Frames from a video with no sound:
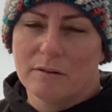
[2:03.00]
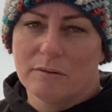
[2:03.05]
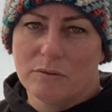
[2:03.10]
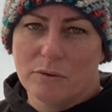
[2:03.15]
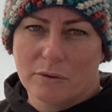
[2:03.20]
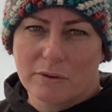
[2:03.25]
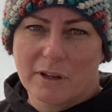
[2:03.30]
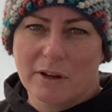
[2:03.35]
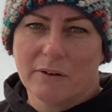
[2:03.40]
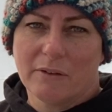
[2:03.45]

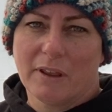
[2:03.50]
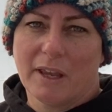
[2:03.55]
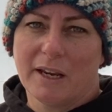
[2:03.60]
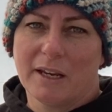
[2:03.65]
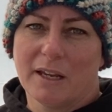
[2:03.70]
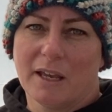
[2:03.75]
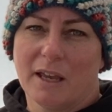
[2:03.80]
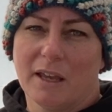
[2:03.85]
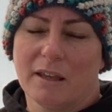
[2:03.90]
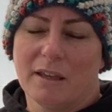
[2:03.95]
North
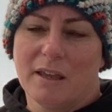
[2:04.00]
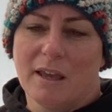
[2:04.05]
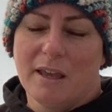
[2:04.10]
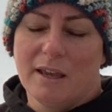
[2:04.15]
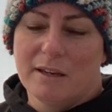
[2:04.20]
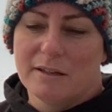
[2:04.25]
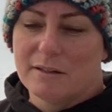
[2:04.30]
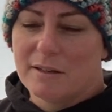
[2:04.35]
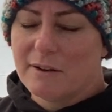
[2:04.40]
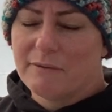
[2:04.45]
Carolina,
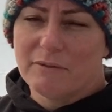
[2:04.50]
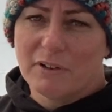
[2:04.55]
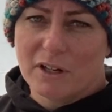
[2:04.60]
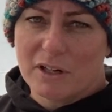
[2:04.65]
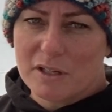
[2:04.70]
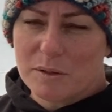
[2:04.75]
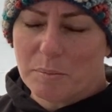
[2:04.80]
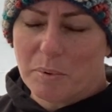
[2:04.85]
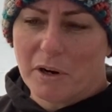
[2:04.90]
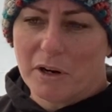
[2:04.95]

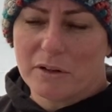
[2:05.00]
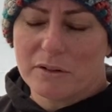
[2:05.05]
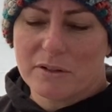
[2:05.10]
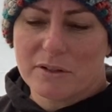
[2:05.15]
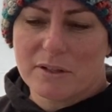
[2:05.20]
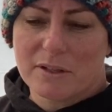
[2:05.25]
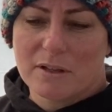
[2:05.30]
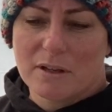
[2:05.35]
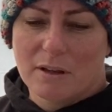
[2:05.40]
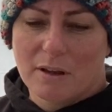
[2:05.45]
various
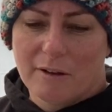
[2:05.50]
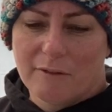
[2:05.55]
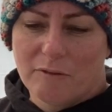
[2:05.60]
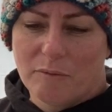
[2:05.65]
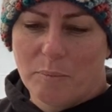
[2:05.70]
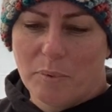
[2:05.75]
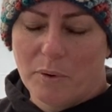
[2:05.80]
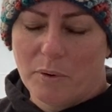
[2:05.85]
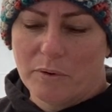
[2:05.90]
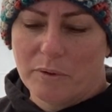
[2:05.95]
parts of
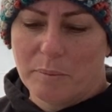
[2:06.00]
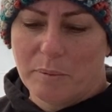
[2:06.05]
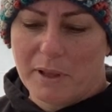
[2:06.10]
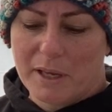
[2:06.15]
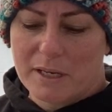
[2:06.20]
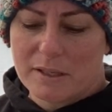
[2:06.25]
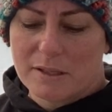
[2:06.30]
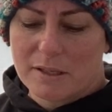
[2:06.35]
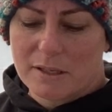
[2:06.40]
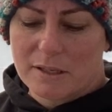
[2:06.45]
both
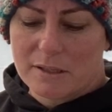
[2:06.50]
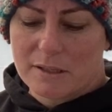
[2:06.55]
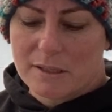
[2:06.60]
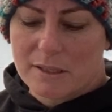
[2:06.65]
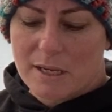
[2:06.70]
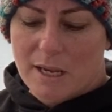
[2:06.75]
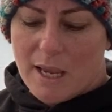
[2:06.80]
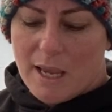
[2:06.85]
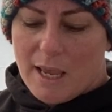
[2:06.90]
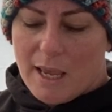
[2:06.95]

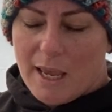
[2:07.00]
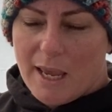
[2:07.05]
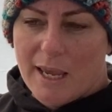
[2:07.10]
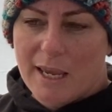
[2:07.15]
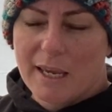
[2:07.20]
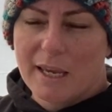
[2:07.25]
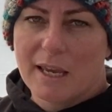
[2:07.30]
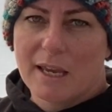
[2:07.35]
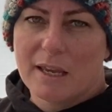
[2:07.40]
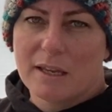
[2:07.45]
places,
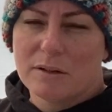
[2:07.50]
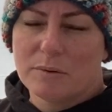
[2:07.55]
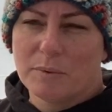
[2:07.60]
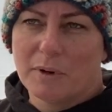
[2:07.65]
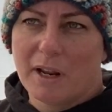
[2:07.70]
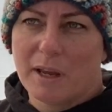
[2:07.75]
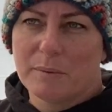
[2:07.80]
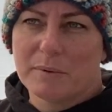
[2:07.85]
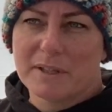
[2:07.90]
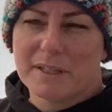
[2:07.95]
and
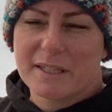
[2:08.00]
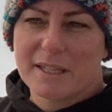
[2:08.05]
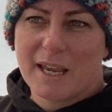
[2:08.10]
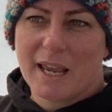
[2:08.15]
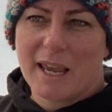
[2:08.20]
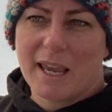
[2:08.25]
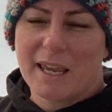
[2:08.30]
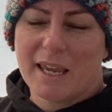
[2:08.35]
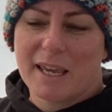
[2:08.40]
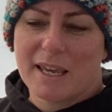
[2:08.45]
what I would
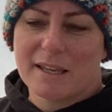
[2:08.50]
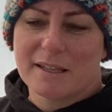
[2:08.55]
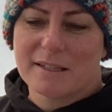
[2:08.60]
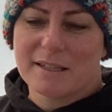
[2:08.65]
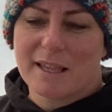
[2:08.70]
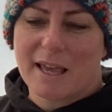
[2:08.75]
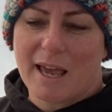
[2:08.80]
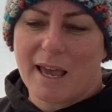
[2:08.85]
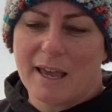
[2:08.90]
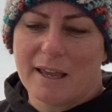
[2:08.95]
say is
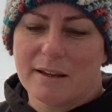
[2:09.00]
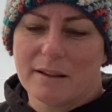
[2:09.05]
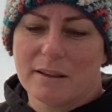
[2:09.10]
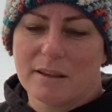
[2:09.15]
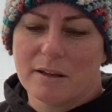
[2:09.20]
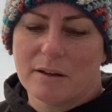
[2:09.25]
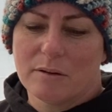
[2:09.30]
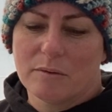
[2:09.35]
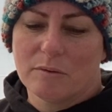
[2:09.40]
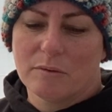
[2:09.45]
that
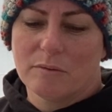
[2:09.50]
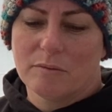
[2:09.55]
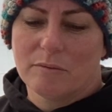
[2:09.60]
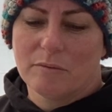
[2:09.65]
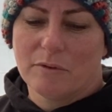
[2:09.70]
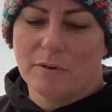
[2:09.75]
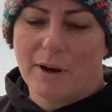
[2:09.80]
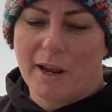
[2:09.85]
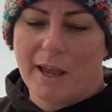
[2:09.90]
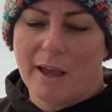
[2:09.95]
the
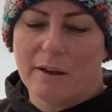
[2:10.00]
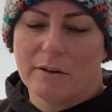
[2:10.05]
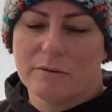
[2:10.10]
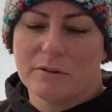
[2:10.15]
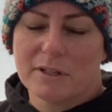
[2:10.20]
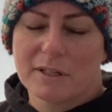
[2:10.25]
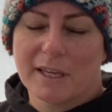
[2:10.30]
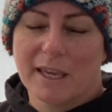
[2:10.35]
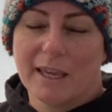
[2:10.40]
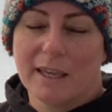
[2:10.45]

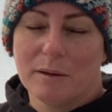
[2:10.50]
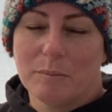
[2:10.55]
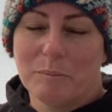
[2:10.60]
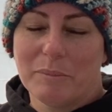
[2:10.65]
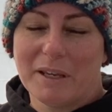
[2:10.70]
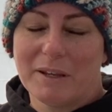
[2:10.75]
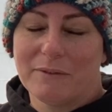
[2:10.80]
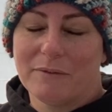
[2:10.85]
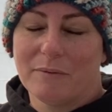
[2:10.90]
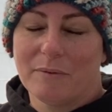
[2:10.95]
ground can
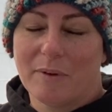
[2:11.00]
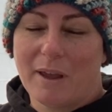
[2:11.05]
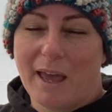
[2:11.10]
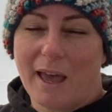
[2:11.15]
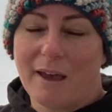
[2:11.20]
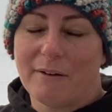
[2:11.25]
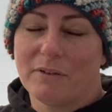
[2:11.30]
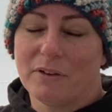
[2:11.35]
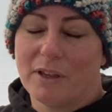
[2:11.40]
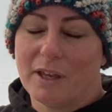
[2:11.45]

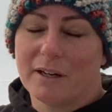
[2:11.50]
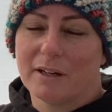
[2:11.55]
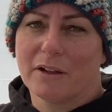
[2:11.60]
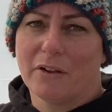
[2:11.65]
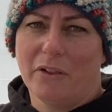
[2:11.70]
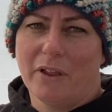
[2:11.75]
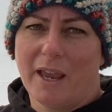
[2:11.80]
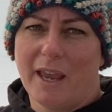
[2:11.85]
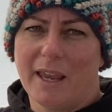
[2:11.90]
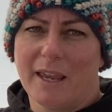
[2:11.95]
have a lot of
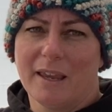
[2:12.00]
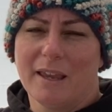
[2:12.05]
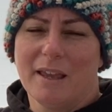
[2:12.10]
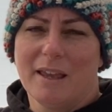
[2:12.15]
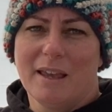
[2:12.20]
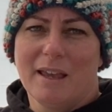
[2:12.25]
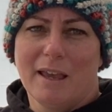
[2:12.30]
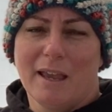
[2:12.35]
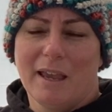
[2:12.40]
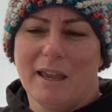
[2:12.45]
clay,
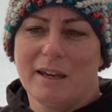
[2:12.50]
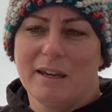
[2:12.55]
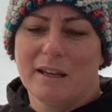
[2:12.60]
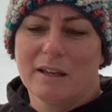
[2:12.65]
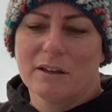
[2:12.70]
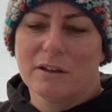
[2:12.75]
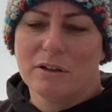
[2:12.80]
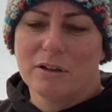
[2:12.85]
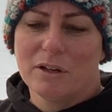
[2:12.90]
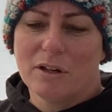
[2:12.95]
and
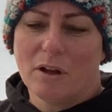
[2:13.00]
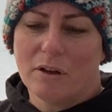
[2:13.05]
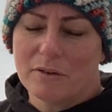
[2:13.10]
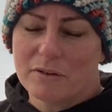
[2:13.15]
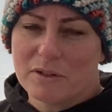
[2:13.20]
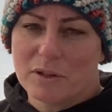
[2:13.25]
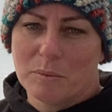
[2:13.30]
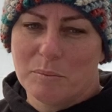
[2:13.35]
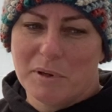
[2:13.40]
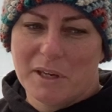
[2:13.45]
it could
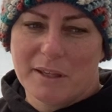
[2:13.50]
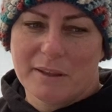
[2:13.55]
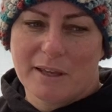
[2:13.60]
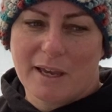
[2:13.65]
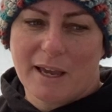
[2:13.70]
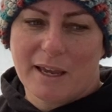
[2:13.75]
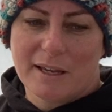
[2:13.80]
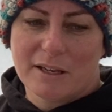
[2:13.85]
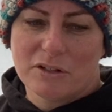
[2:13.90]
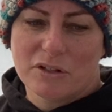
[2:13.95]
also be
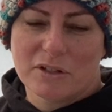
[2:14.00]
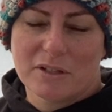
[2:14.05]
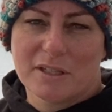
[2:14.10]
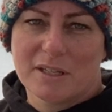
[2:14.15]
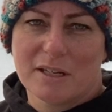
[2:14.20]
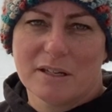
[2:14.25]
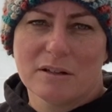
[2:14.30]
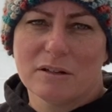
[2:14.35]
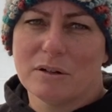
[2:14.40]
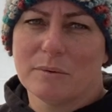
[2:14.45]
that it just
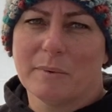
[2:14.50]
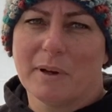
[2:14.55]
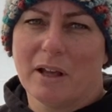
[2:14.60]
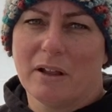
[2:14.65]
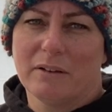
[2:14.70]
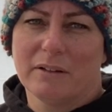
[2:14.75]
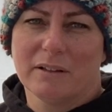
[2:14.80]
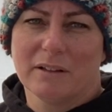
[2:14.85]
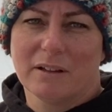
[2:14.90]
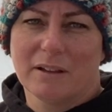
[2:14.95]
didn't do
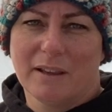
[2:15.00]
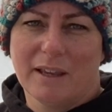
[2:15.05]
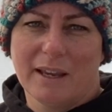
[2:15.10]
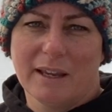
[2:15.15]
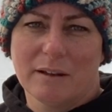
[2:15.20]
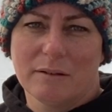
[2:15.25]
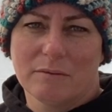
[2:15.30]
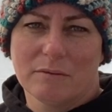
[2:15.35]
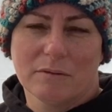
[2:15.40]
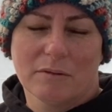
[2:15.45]
well in
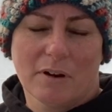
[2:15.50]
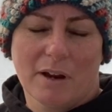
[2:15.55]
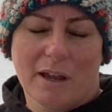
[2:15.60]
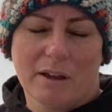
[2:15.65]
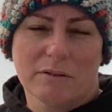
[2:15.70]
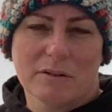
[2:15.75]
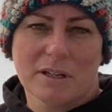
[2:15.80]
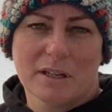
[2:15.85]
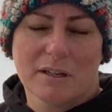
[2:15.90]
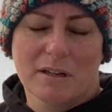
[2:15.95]
clay
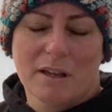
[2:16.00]
ground.